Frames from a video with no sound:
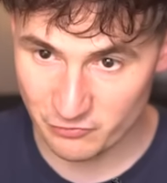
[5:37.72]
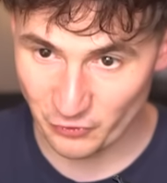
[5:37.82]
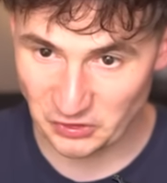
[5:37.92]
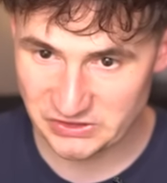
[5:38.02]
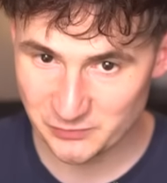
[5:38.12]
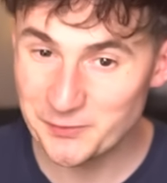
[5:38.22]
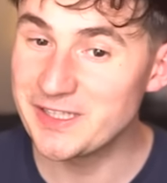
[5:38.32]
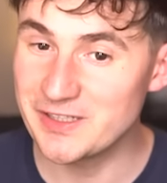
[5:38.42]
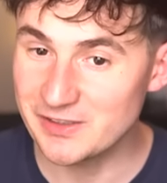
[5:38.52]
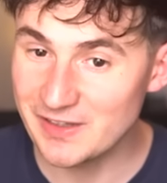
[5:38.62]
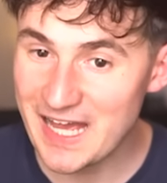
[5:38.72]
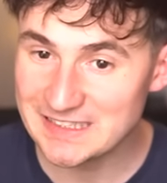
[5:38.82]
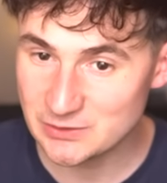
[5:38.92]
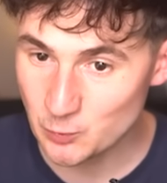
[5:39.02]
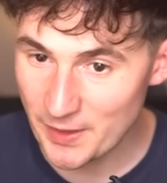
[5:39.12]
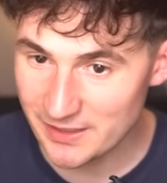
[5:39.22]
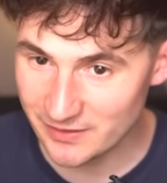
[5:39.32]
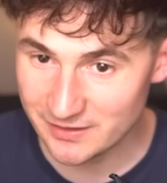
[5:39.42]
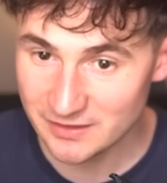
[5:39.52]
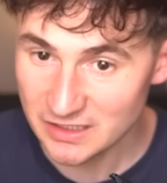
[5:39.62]
first, we need a glass
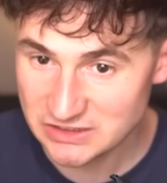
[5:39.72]
railing, a